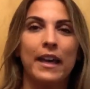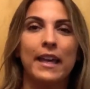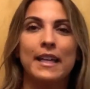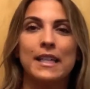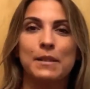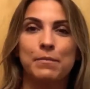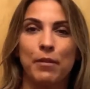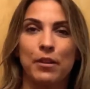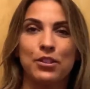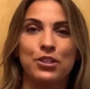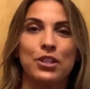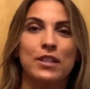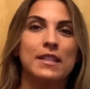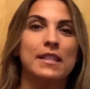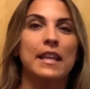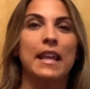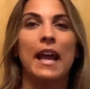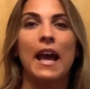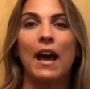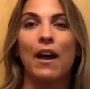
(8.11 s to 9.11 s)
expressions
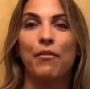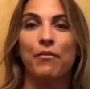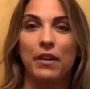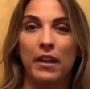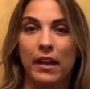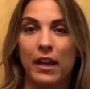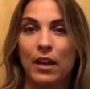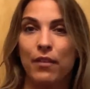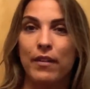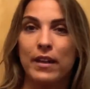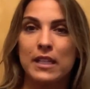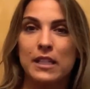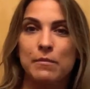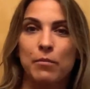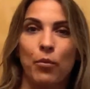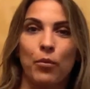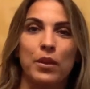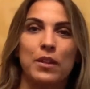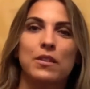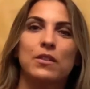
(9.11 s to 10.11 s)
that have negative
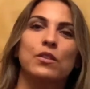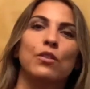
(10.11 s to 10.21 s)
exponents.